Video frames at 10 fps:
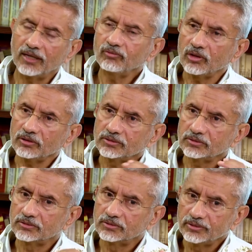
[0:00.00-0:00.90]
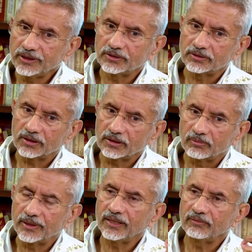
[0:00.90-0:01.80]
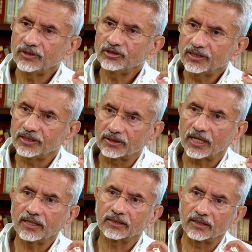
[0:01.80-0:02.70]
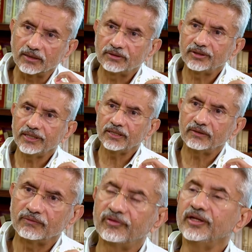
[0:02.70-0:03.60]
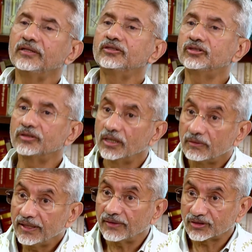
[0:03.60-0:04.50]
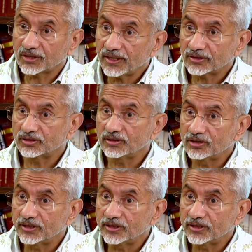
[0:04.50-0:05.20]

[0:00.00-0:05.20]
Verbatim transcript: I want to do it in a way in which the entire country feels we have stakes in